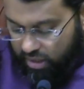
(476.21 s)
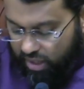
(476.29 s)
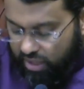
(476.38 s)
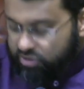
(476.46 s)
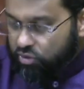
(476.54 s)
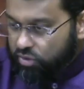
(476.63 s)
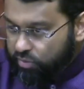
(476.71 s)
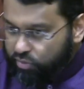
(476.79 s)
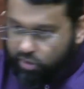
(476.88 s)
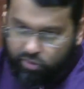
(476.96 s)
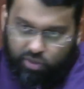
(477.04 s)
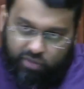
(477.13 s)
and so the
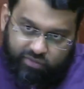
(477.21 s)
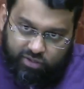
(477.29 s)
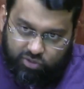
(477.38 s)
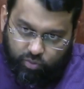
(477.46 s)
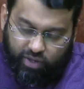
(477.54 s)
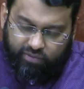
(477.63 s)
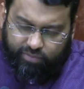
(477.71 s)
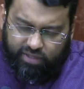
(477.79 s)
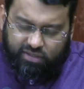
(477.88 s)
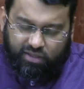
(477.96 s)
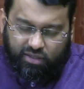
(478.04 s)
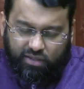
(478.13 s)
brother of his wife,
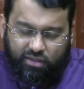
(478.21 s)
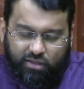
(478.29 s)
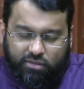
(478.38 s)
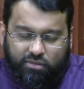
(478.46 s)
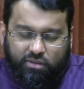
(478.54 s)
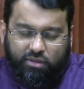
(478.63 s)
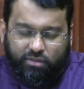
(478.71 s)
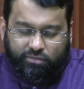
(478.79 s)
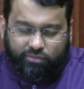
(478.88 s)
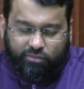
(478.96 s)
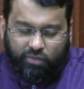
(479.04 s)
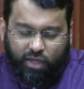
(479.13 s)
basically the, the
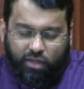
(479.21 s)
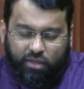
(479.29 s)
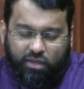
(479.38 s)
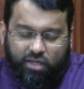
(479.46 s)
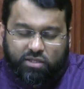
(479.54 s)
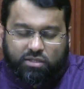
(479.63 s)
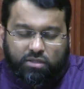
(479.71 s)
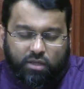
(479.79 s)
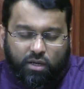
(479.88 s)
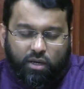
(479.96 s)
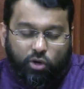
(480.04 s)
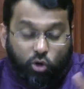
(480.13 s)
um, his,
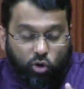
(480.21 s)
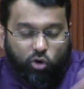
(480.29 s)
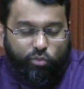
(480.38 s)
uh, her